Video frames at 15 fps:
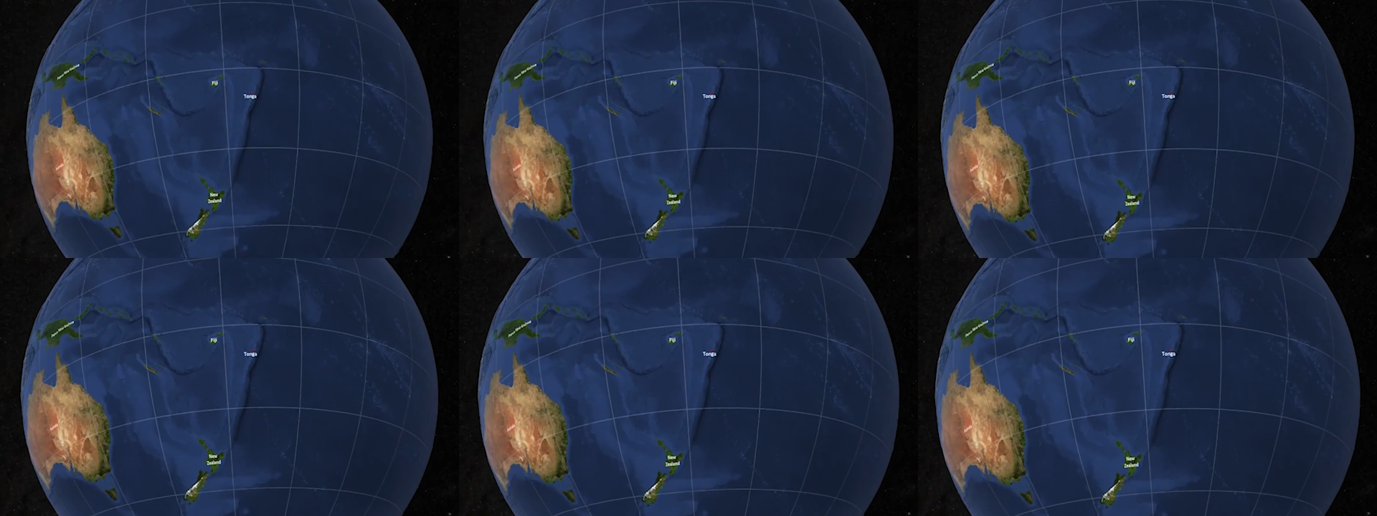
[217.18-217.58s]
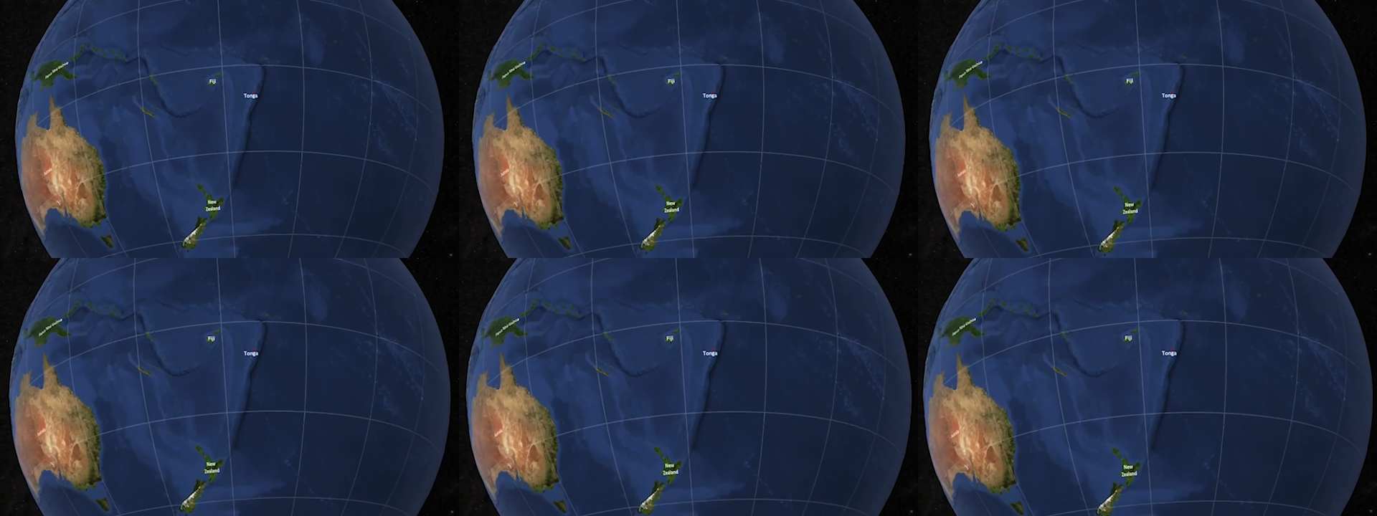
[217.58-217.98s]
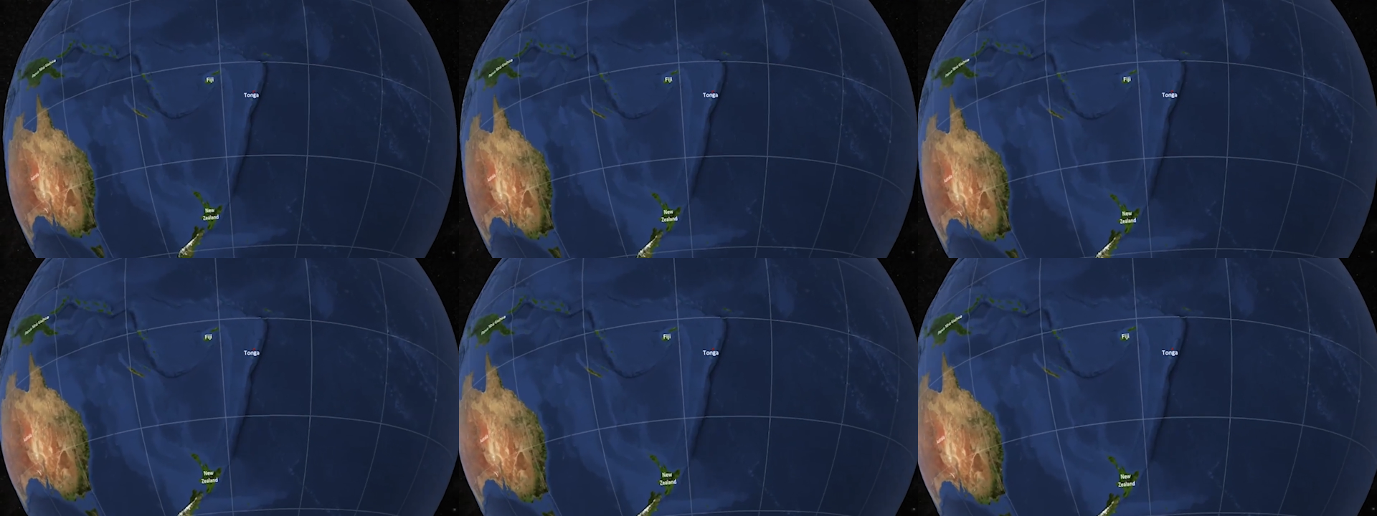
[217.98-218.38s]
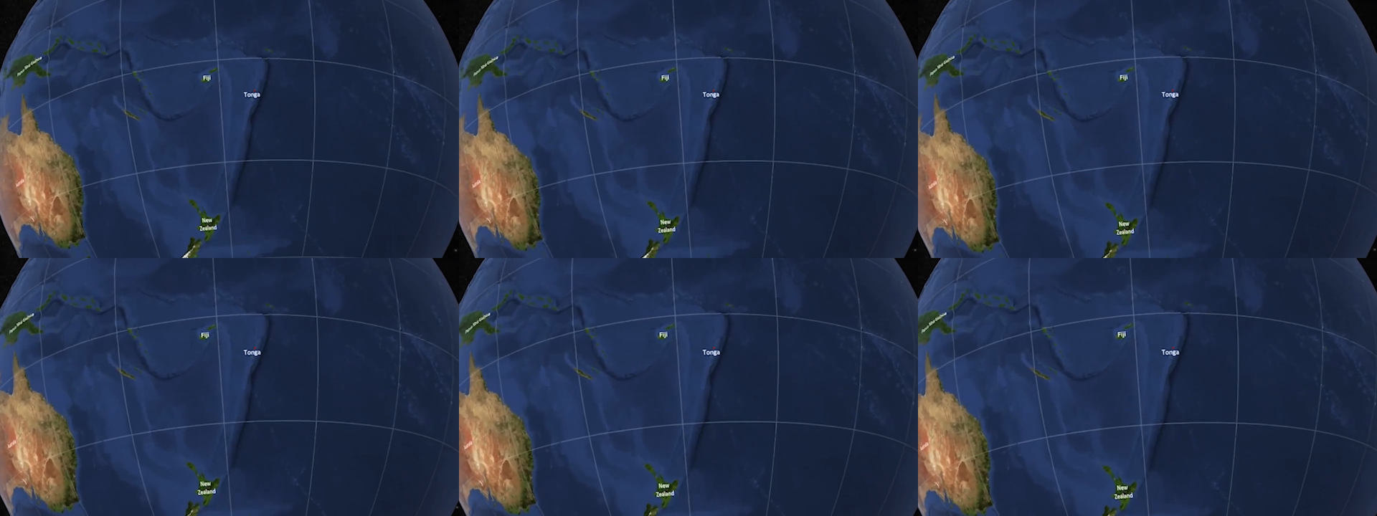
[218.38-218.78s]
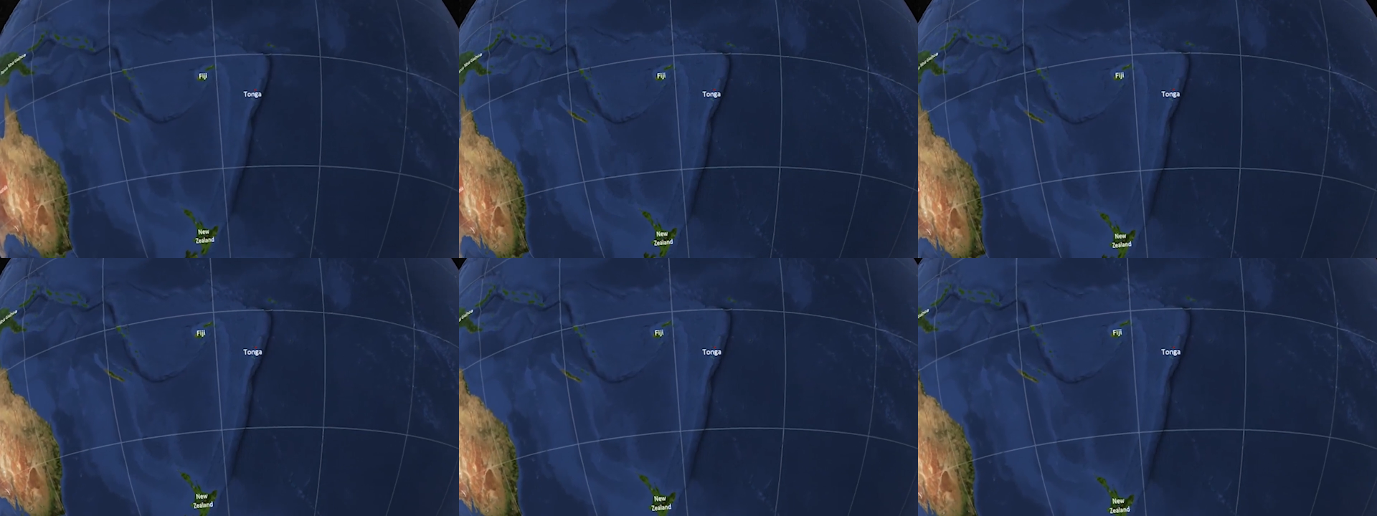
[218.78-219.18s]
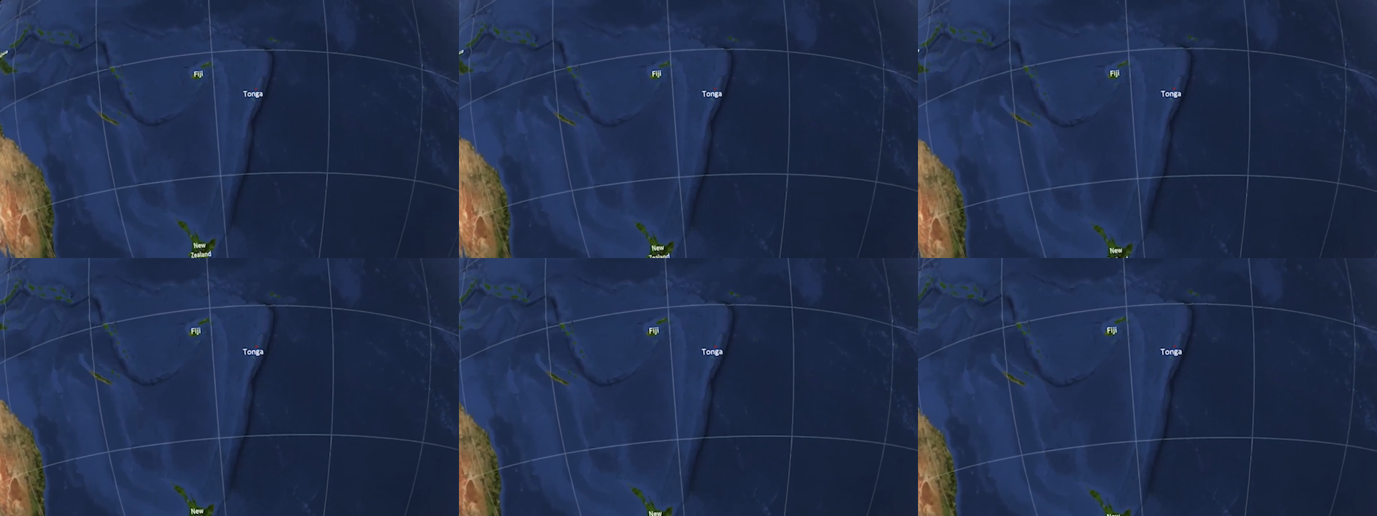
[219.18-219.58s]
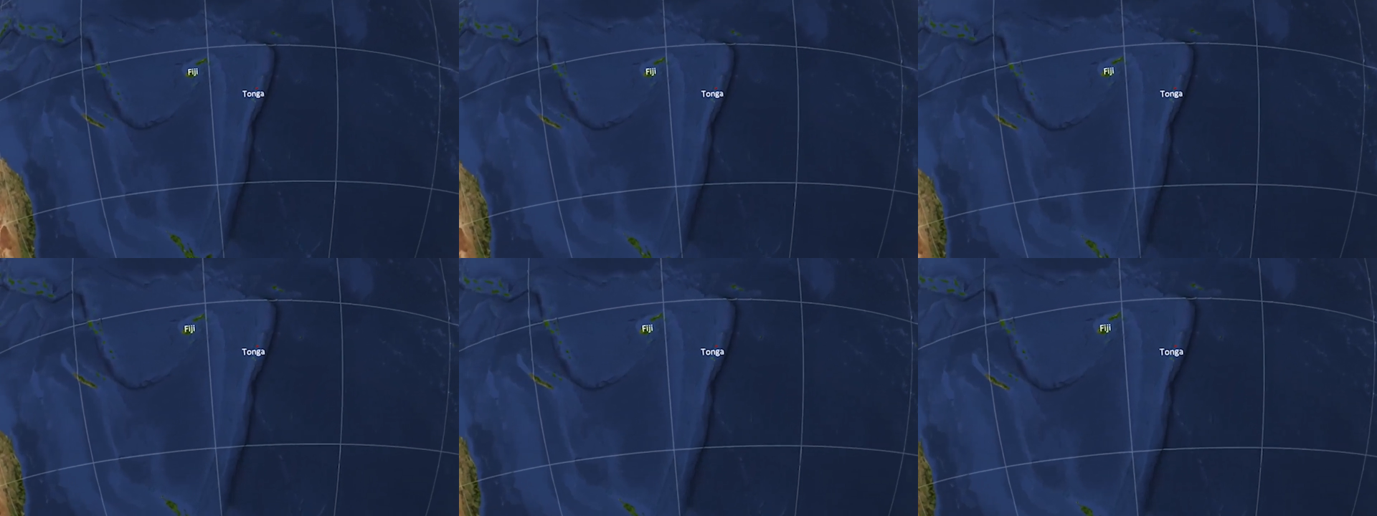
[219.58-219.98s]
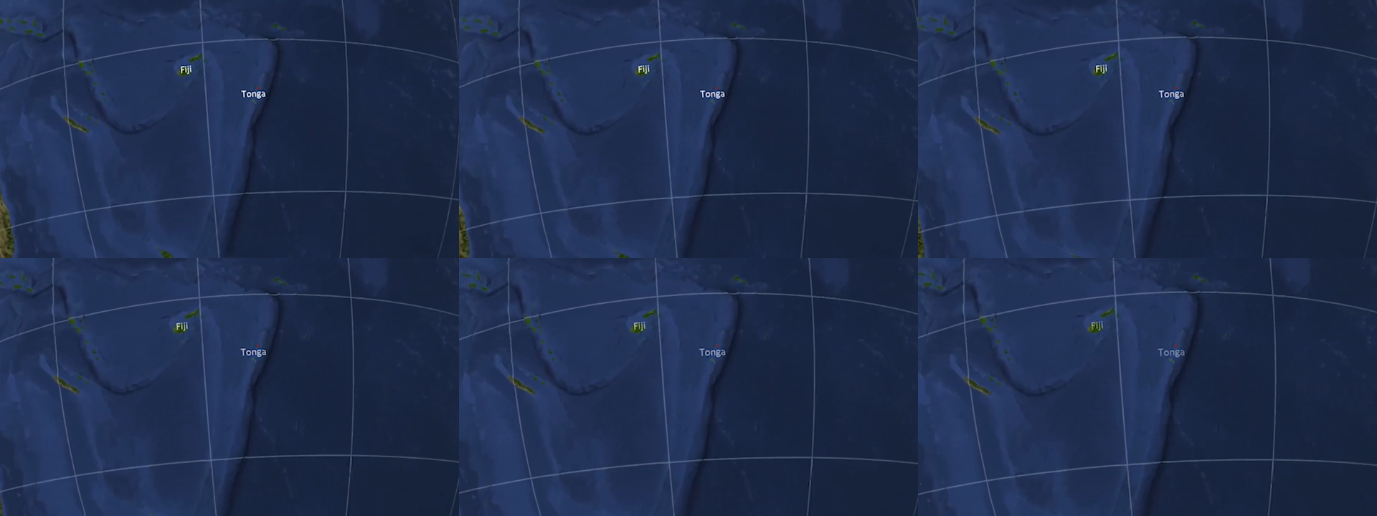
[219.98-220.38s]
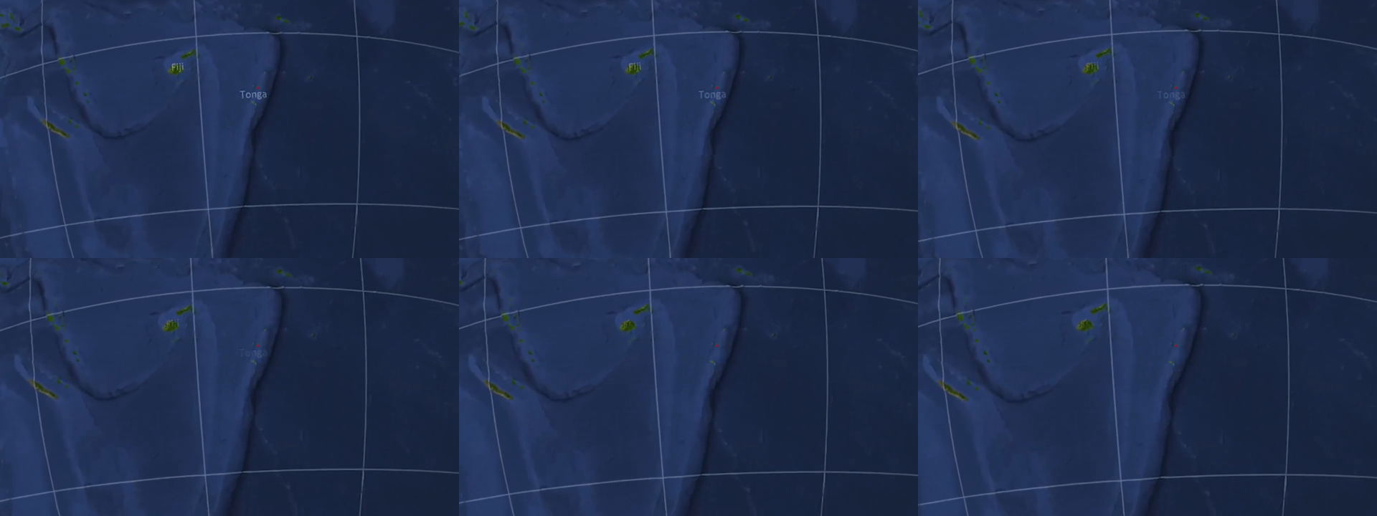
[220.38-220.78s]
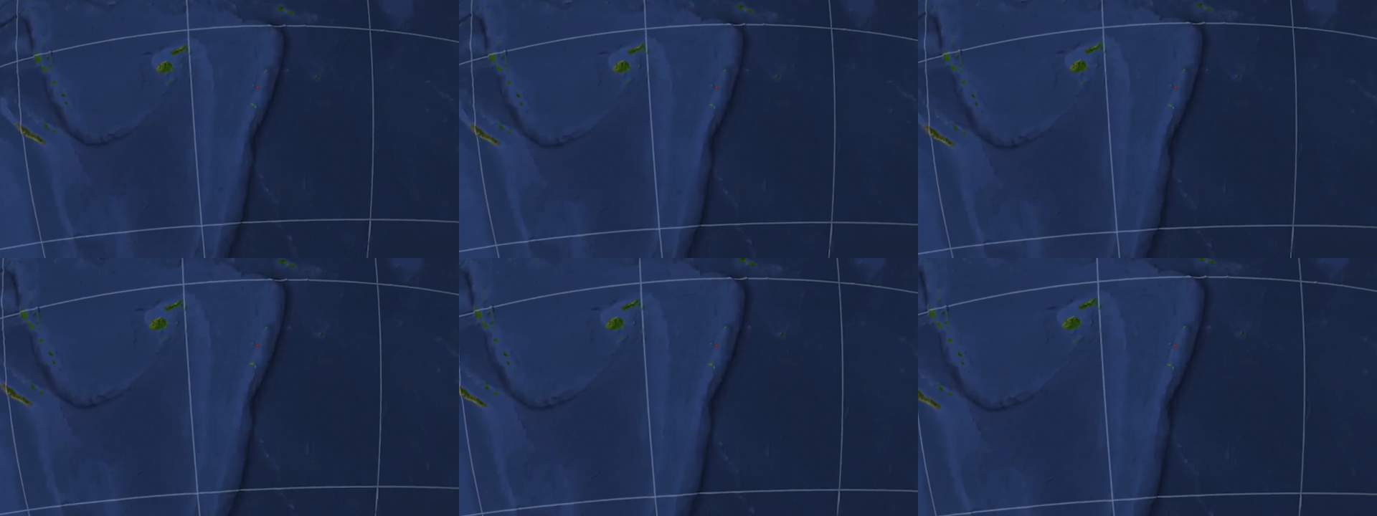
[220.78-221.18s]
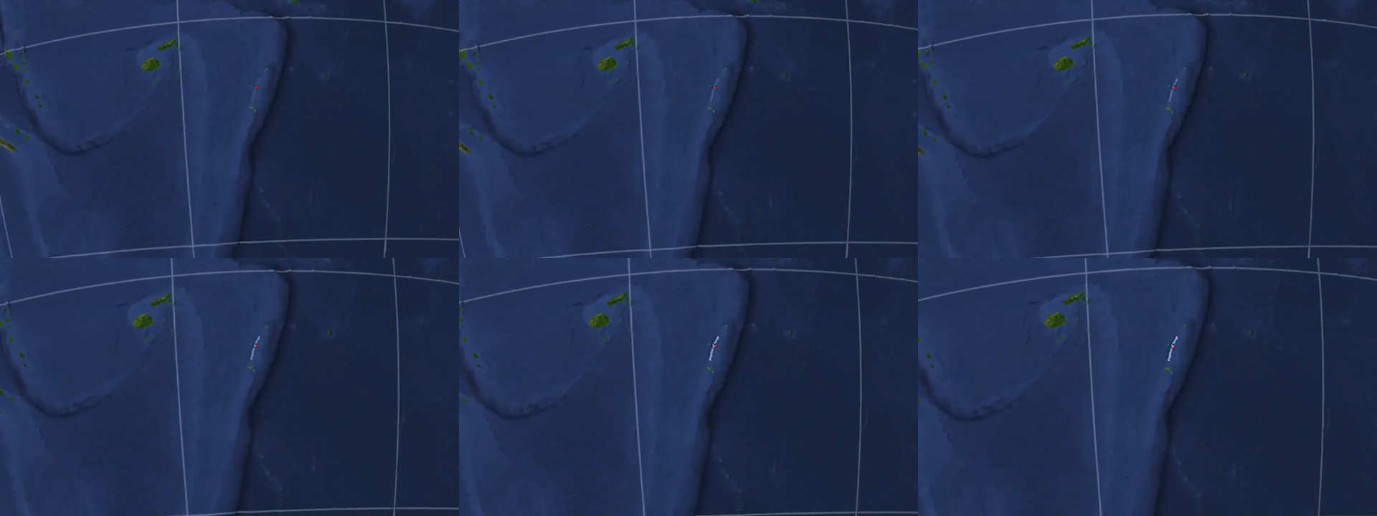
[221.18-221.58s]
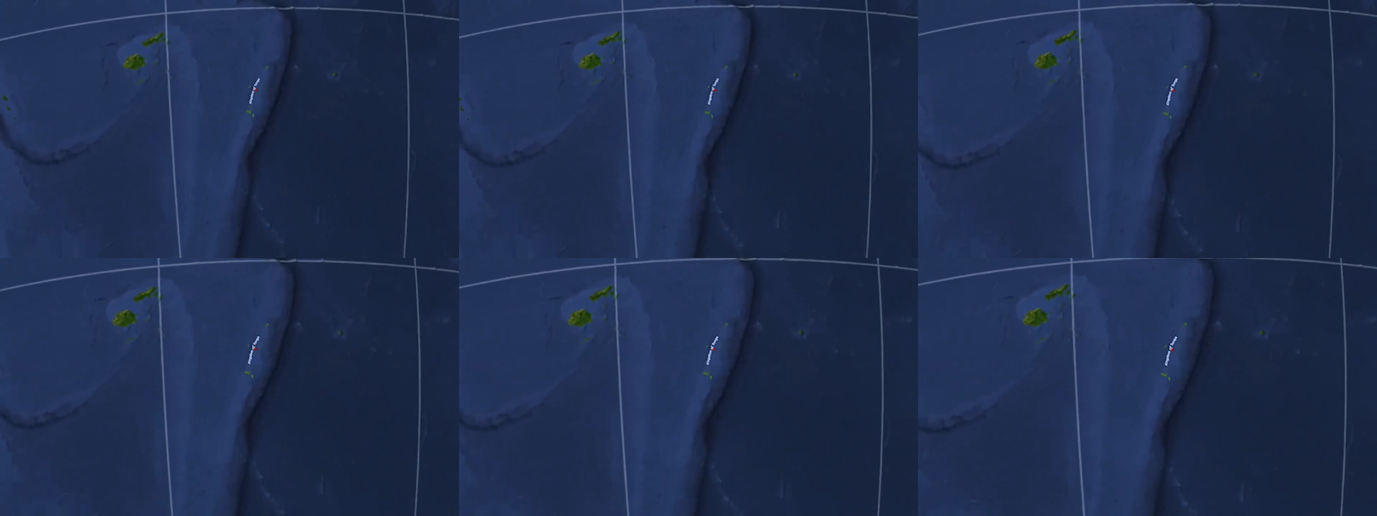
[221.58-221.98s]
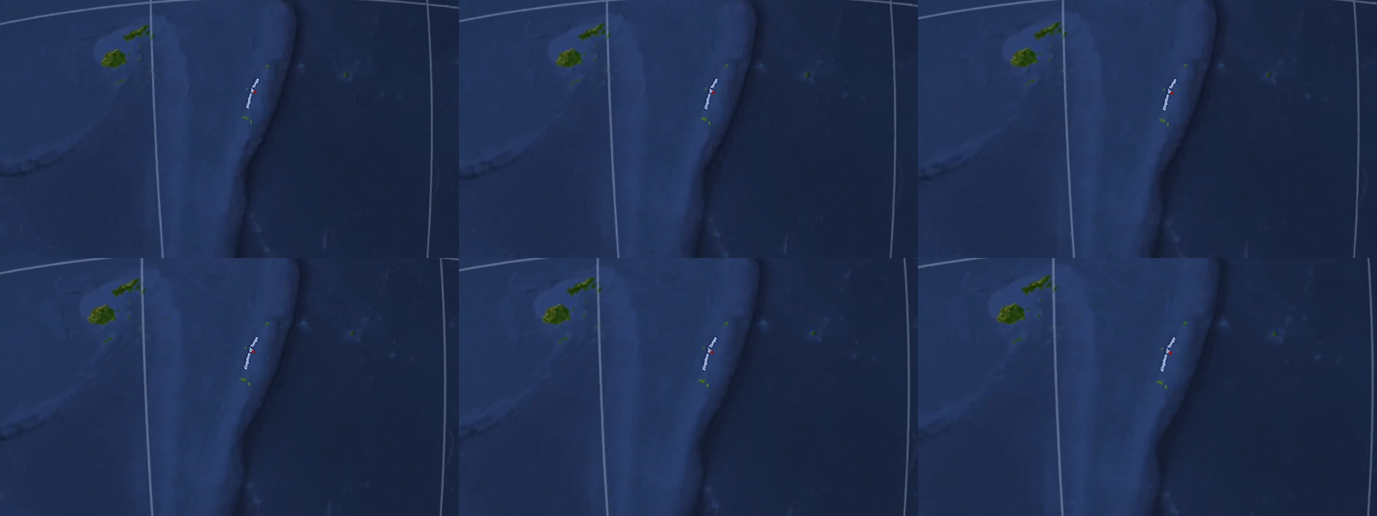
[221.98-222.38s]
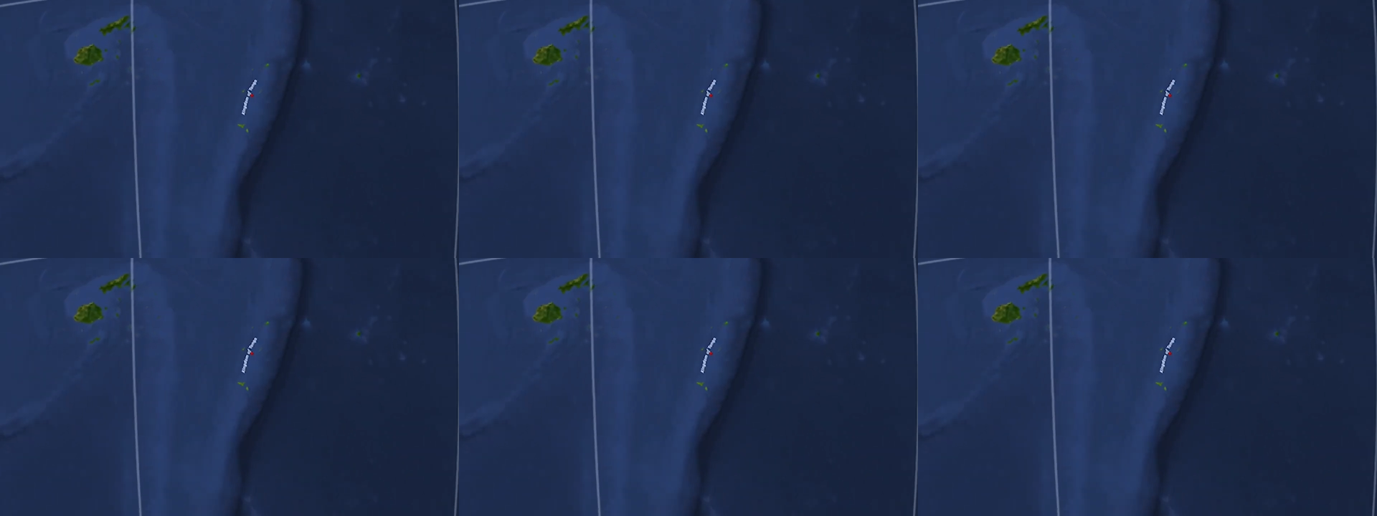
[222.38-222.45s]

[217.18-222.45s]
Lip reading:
Nobody's mouth can be seen.